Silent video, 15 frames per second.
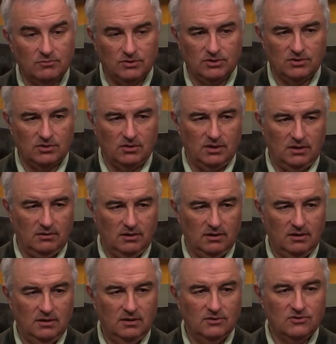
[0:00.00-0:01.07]
We certainly,
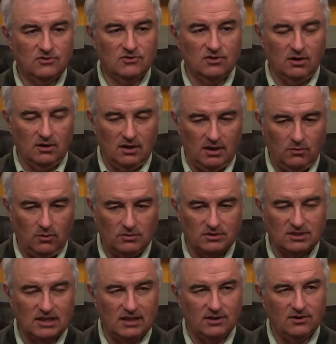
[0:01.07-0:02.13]
certainly won't
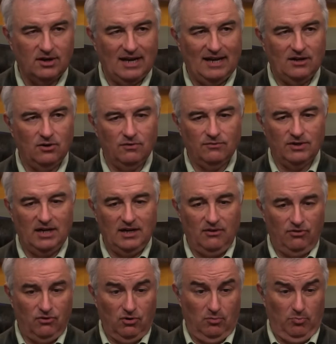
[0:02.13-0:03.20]
sell it or hand it over to any
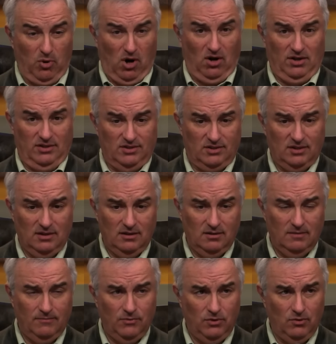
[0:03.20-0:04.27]
third parties.
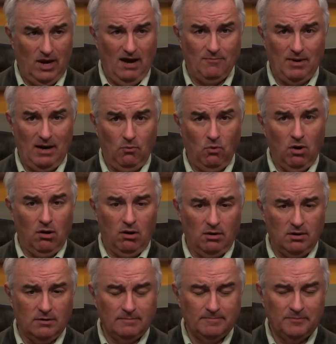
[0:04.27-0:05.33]
You have my word.